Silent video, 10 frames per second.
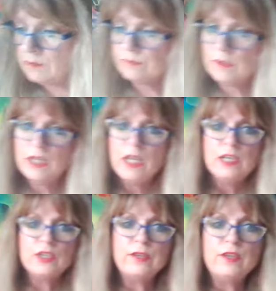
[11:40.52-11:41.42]
here.
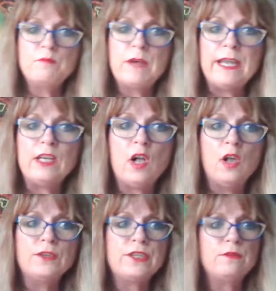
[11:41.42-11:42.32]
So you might
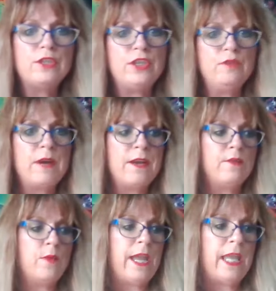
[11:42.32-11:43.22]
also, too, by
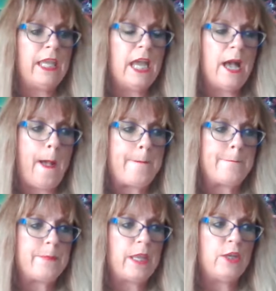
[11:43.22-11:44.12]
the way,
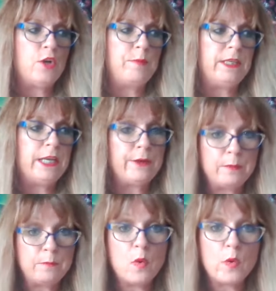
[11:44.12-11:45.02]
um, you know, be
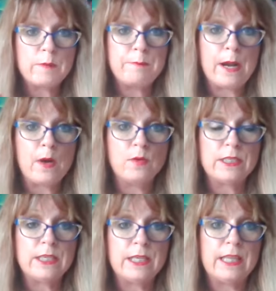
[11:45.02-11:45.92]
hearing more about
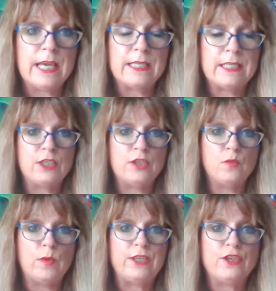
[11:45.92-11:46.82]
that
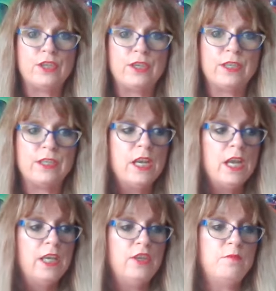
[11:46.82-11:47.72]
situation.
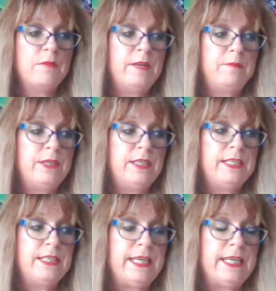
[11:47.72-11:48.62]
You might be
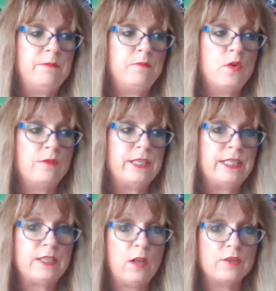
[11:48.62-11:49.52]
seeing more
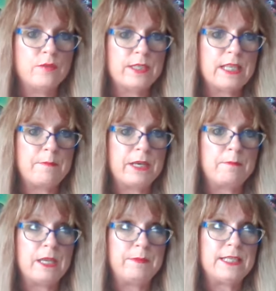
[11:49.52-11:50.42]
results with
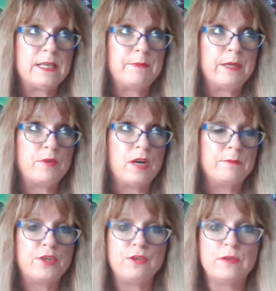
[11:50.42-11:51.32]
somebody. Maybe somebody
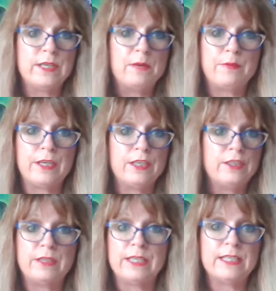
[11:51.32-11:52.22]
promised you, okay, we're going to
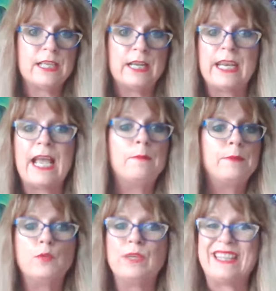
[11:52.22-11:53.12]
do this. I'm going to help
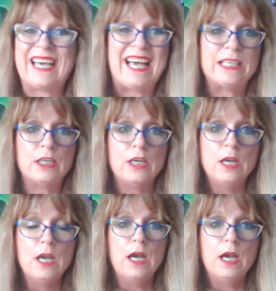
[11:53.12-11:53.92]
you with that,